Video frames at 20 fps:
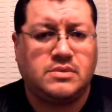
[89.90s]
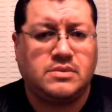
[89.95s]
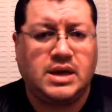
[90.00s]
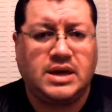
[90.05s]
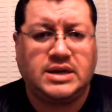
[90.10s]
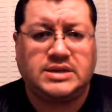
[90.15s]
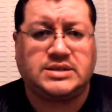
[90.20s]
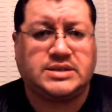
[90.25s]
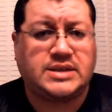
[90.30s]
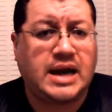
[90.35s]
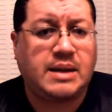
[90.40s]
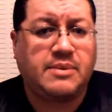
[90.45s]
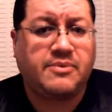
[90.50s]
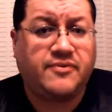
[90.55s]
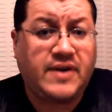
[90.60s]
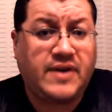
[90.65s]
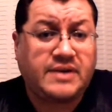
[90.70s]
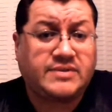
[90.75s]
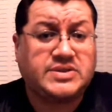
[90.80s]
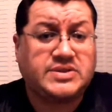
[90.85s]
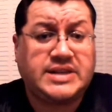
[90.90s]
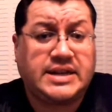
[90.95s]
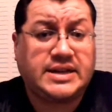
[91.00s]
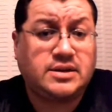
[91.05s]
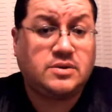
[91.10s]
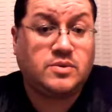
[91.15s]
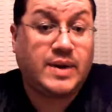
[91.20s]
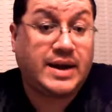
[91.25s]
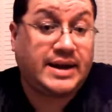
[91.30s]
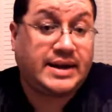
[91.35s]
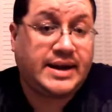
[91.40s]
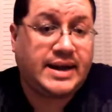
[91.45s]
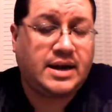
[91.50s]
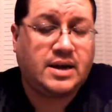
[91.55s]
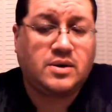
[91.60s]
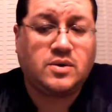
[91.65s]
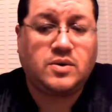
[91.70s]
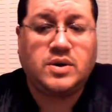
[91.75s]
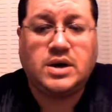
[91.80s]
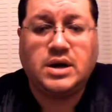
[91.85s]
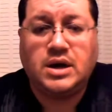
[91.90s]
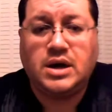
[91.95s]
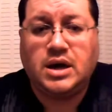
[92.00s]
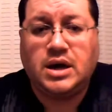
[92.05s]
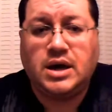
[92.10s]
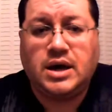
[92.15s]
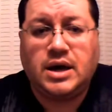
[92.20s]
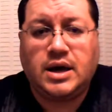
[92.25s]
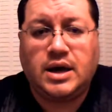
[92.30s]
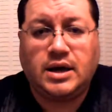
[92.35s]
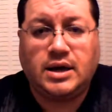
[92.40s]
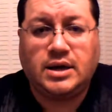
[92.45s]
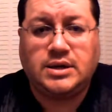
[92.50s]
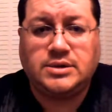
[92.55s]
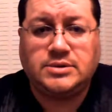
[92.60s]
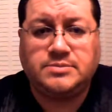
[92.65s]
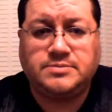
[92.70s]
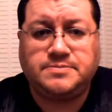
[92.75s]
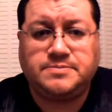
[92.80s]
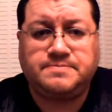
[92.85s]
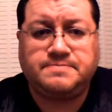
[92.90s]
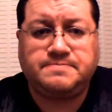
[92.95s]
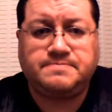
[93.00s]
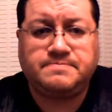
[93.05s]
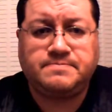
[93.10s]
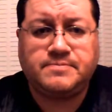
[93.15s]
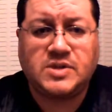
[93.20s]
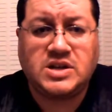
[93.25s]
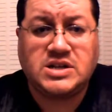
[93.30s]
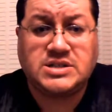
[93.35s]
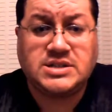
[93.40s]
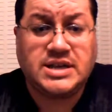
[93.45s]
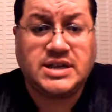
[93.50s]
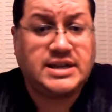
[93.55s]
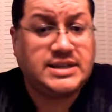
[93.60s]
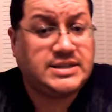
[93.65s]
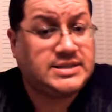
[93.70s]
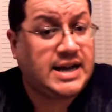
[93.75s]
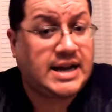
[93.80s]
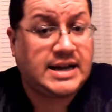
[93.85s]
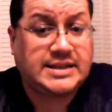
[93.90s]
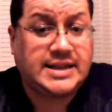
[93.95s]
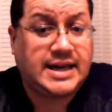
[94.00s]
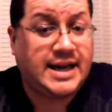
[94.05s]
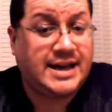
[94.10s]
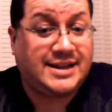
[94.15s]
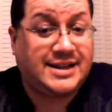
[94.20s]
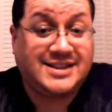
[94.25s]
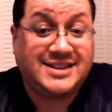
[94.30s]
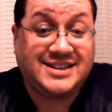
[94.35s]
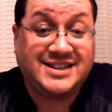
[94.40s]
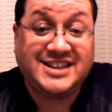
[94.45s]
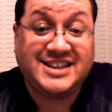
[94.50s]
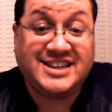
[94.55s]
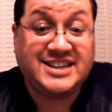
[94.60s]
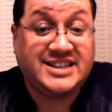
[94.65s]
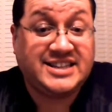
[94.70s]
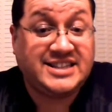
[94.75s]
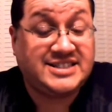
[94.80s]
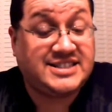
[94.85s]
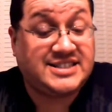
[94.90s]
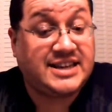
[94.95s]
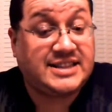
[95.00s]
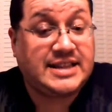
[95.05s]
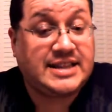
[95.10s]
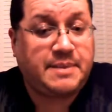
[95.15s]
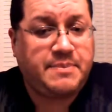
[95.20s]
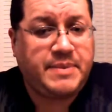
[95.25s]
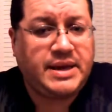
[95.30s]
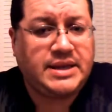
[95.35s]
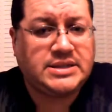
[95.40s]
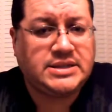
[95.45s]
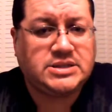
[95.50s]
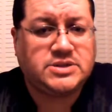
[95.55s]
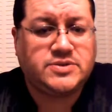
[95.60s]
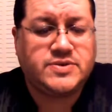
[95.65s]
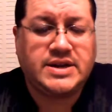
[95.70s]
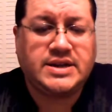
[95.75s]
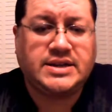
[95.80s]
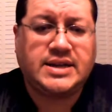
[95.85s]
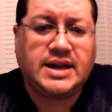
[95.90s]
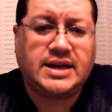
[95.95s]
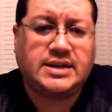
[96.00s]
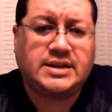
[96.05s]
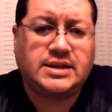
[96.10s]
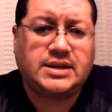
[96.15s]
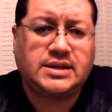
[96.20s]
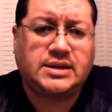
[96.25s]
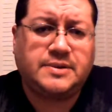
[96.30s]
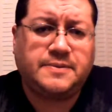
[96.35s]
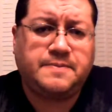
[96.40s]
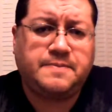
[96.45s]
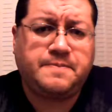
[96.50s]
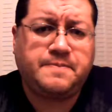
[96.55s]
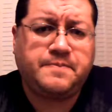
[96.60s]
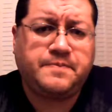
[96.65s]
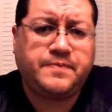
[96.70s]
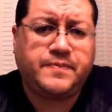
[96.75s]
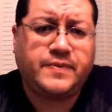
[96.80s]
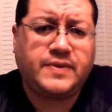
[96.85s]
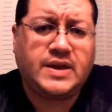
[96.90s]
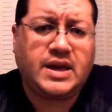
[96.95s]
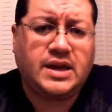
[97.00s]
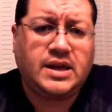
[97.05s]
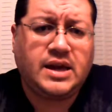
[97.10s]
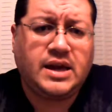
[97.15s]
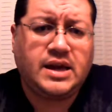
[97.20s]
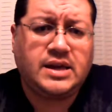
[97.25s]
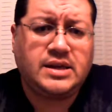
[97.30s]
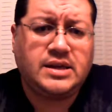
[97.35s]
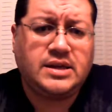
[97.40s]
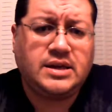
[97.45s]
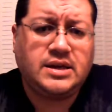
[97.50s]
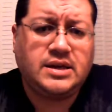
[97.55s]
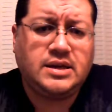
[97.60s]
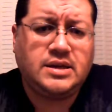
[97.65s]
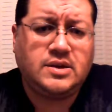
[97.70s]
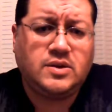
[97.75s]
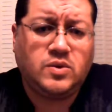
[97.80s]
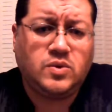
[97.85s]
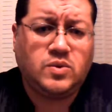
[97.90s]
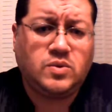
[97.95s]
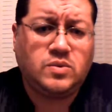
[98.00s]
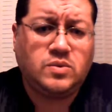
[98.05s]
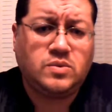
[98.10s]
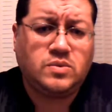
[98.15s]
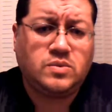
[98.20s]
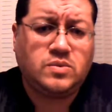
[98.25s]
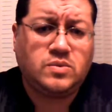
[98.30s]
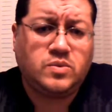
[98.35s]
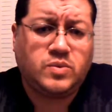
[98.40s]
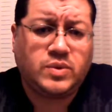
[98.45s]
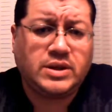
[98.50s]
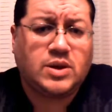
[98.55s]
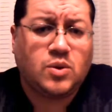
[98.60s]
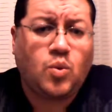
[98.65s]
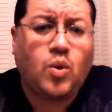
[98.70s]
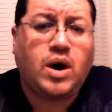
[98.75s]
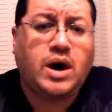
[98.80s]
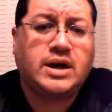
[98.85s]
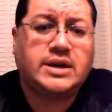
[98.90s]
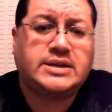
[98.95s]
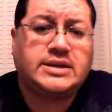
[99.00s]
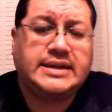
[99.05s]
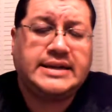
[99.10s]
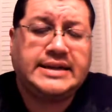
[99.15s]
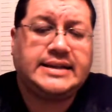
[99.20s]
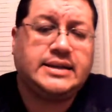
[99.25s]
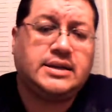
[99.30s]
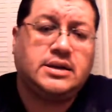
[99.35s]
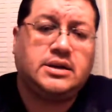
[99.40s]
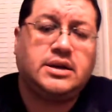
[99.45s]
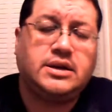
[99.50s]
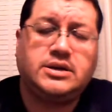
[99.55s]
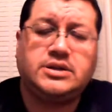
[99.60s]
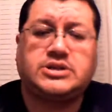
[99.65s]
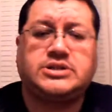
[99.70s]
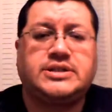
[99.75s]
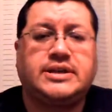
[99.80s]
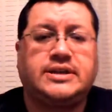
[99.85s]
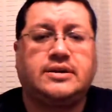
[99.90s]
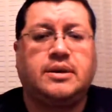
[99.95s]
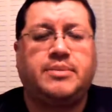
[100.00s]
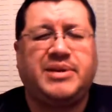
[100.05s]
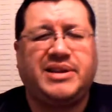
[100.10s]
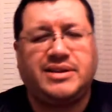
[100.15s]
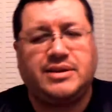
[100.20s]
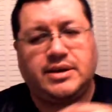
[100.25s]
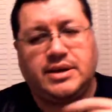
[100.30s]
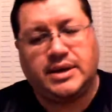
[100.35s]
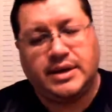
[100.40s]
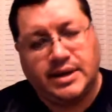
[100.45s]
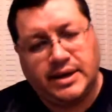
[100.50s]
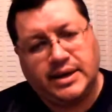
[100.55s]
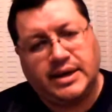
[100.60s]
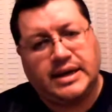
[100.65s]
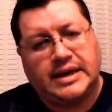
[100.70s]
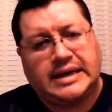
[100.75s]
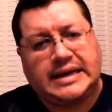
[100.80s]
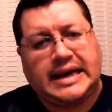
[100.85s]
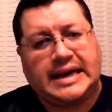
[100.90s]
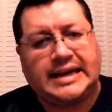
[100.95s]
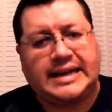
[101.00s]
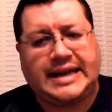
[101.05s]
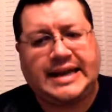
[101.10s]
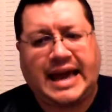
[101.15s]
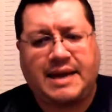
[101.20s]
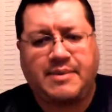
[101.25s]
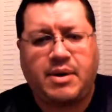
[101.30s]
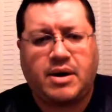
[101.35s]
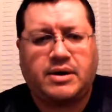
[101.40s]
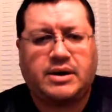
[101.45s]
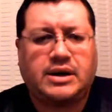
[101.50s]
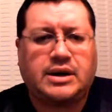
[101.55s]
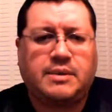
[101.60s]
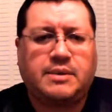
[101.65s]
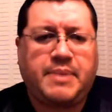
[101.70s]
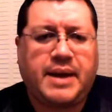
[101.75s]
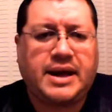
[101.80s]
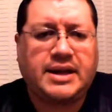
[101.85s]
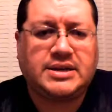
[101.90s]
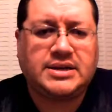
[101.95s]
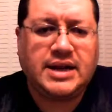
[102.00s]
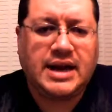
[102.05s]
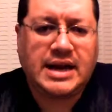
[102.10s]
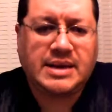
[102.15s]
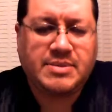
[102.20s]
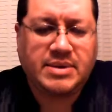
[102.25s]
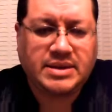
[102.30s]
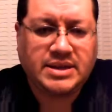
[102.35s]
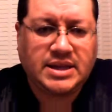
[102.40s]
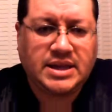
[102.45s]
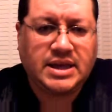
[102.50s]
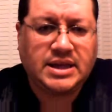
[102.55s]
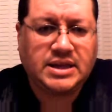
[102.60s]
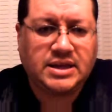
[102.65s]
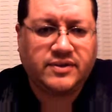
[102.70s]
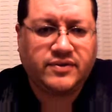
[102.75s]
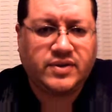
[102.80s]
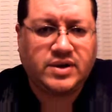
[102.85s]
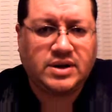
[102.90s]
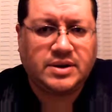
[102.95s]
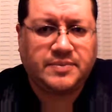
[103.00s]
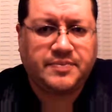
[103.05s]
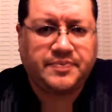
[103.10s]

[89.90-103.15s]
he's a top 5 center right now. You see, he's got that mean streak that you really want in your center. I mean, kind of came out at a bad time at the end of